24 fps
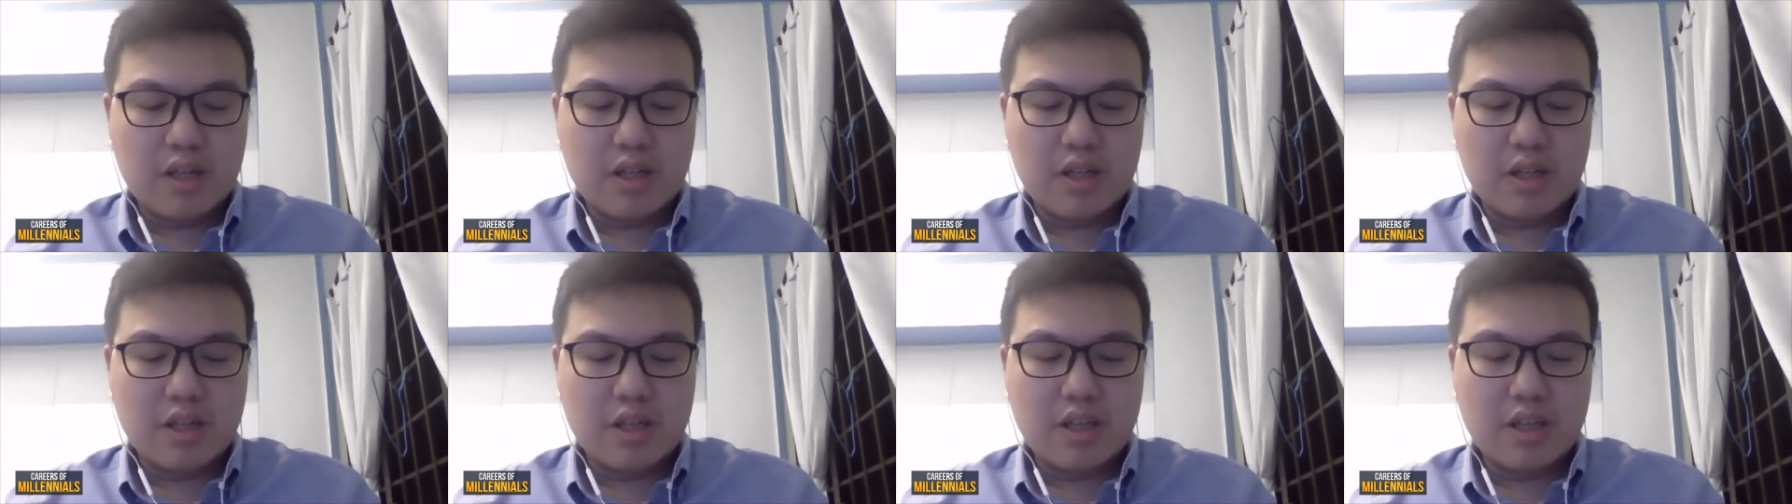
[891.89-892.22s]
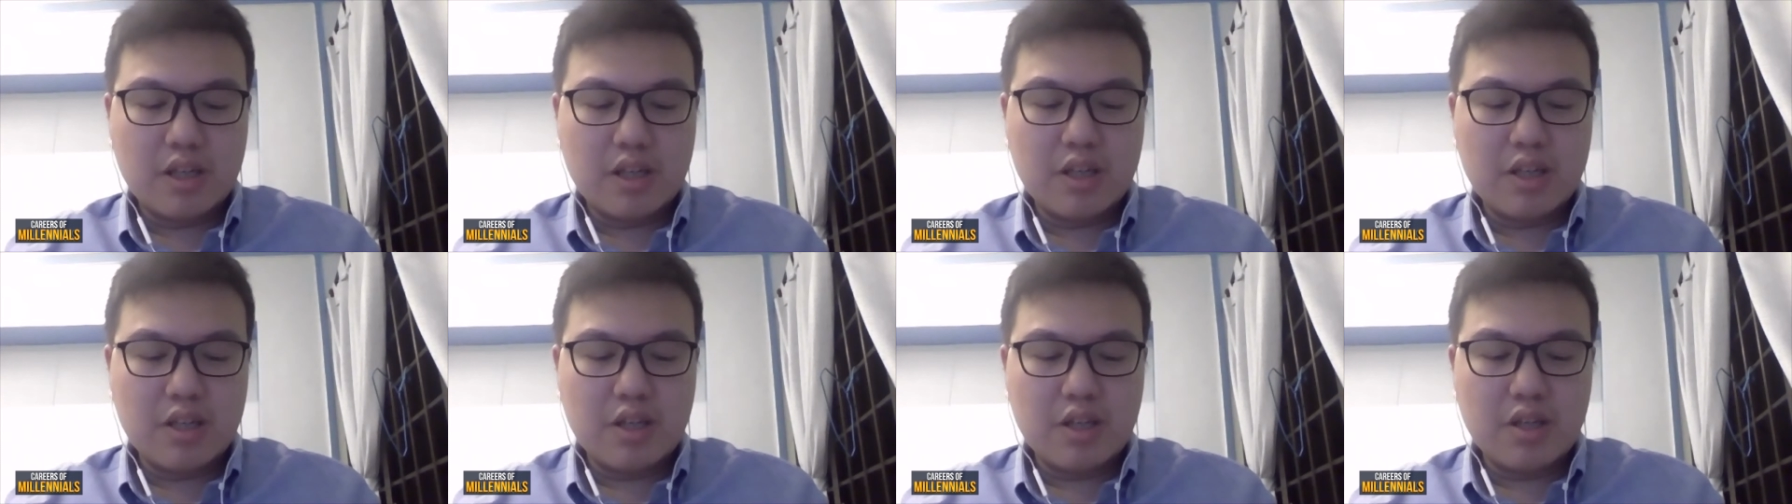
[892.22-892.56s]

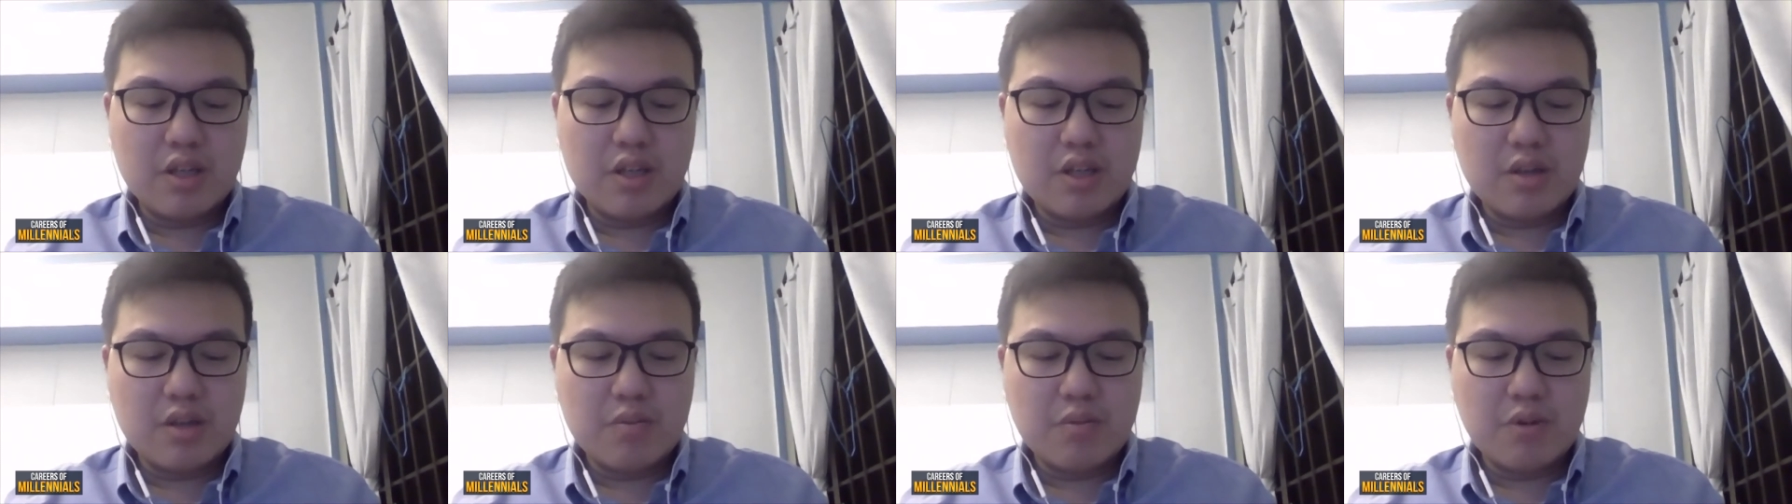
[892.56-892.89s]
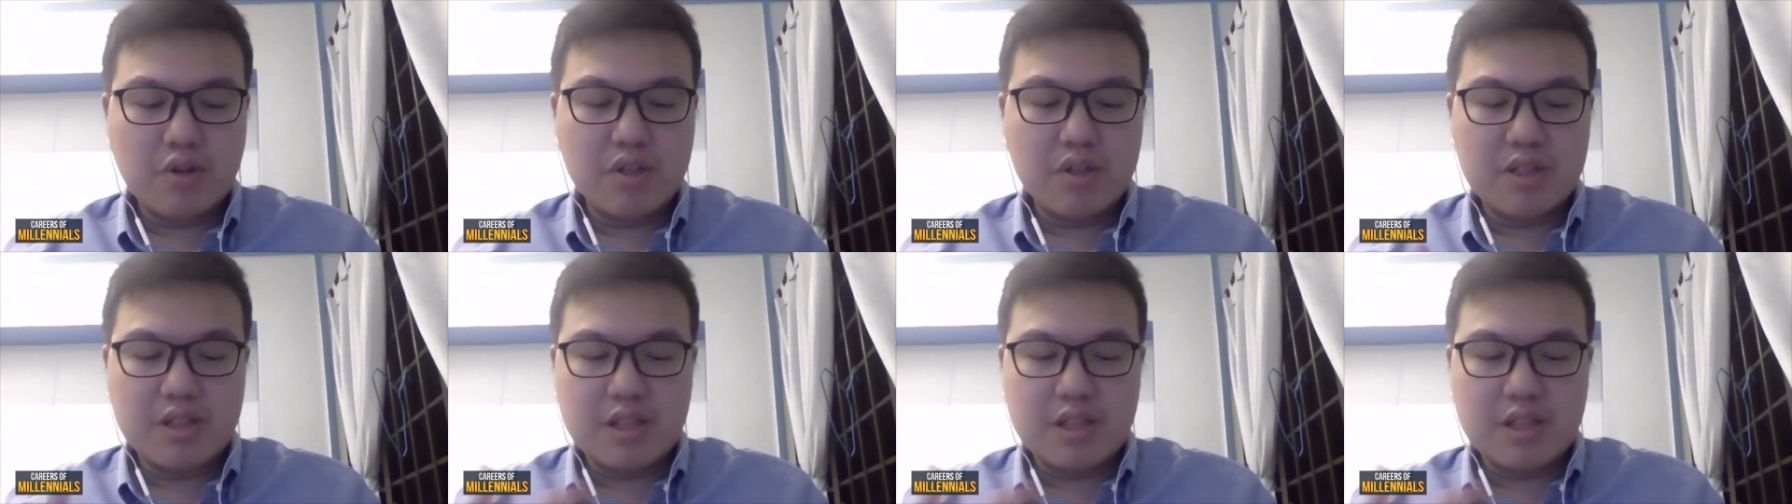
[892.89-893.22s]
he
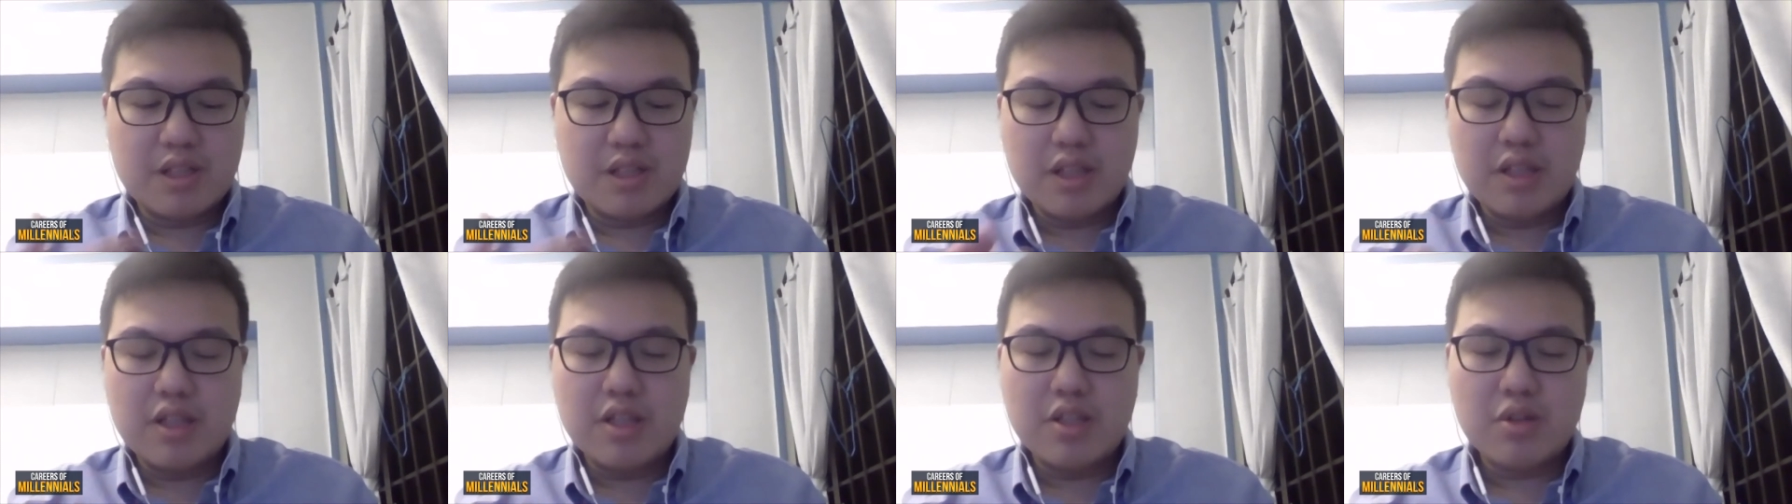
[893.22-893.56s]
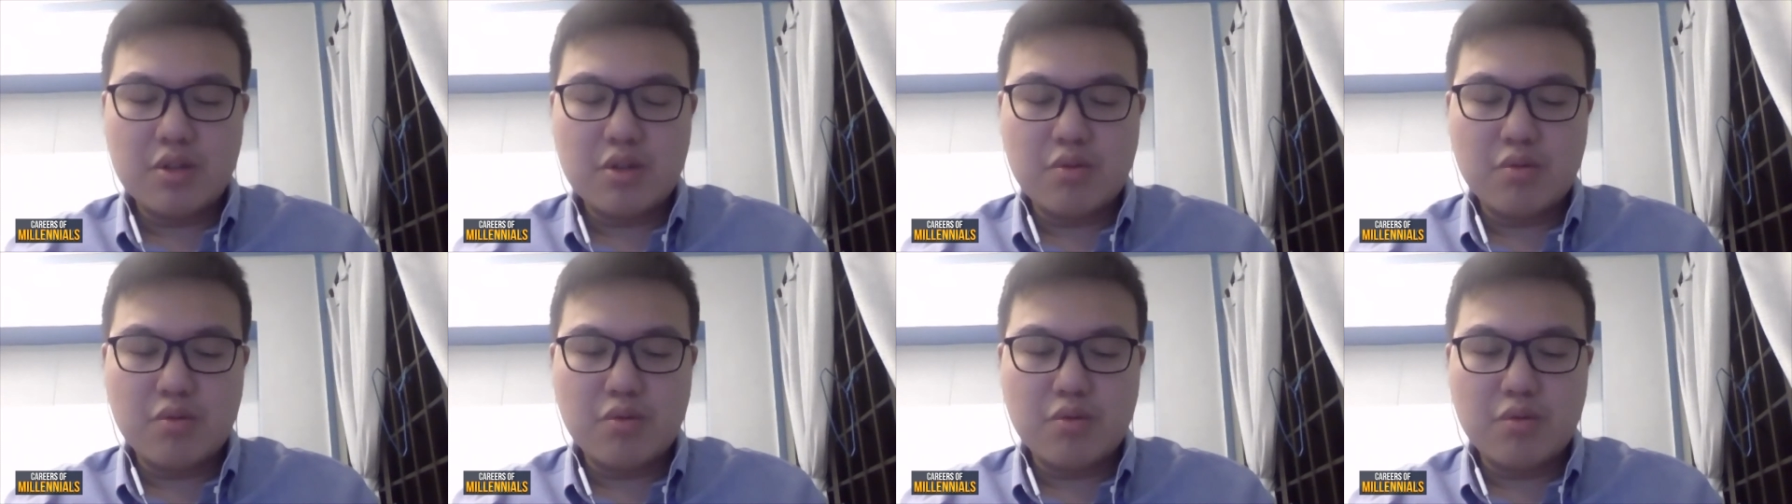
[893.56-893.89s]
because he needs
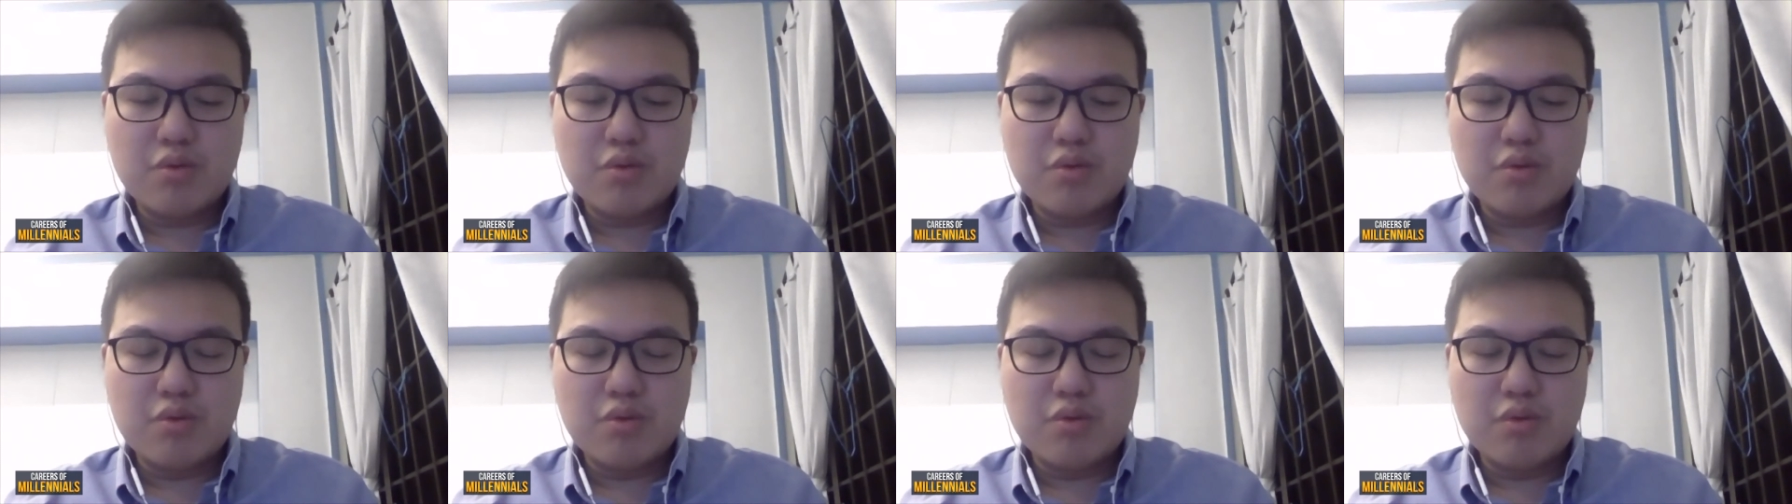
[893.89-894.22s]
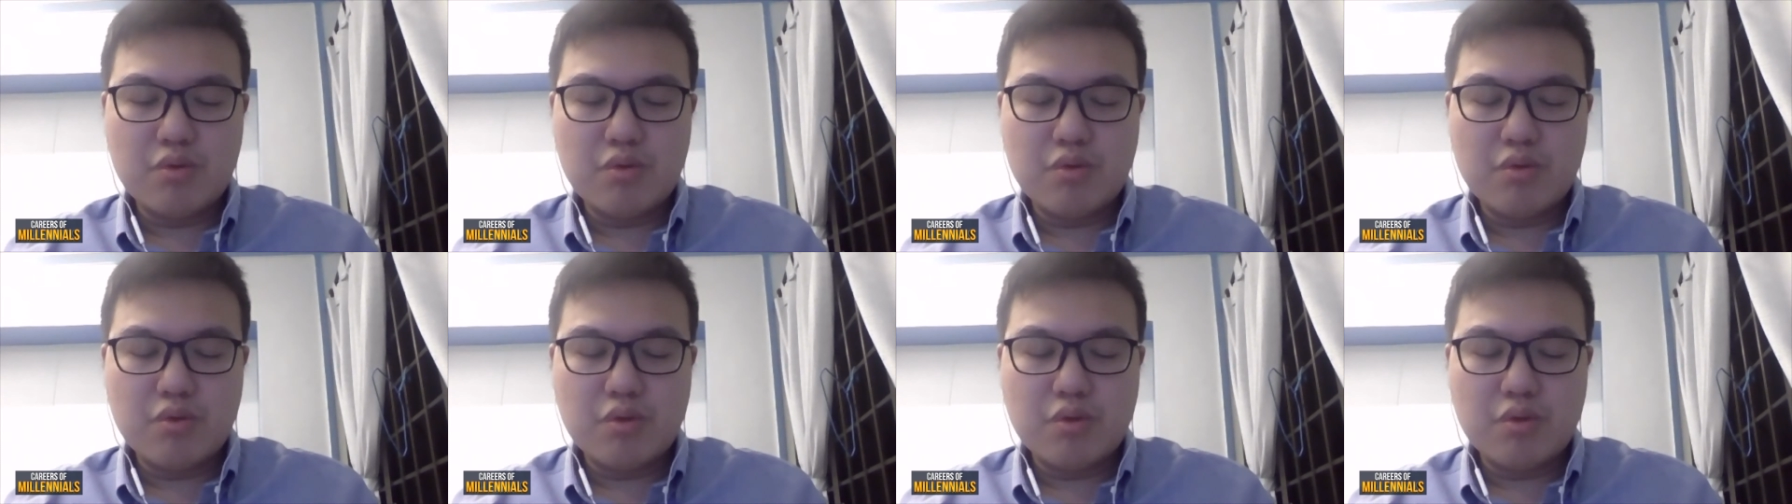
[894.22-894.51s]
to